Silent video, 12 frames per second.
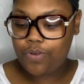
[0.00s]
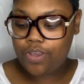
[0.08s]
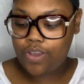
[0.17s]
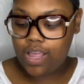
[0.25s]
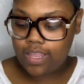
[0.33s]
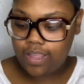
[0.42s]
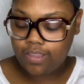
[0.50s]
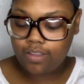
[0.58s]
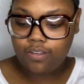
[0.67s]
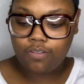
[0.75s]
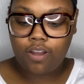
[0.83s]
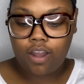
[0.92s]
cute. I like their
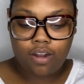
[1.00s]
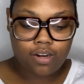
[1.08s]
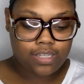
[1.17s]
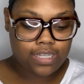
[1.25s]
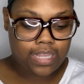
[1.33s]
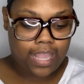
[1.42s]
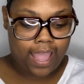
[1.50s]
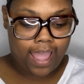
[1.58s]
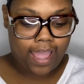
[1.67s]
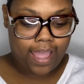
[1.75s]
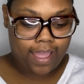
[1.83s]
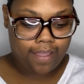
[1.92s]
little cards that they
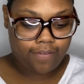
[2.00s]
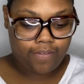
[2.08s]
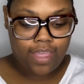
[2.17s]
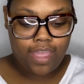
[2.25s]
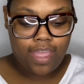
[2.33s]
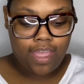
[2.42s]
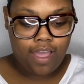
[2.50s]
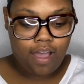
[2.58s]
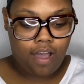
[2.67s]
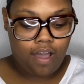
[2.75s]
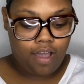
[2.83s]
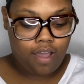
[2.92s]
have.
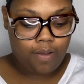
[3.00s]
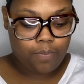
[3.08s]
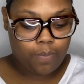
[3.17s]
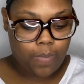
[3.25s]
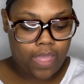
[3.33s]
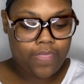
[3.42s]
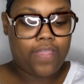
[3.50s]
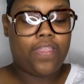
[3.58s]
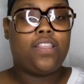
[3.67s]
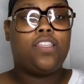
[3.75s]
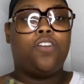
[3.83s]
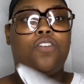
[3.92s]
And that they
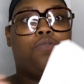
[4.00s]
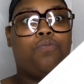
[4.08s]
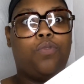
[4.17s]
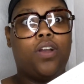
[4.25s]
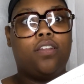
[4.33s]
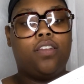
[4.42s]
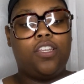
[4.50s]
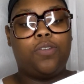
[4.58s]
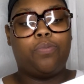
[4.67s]
tell you what each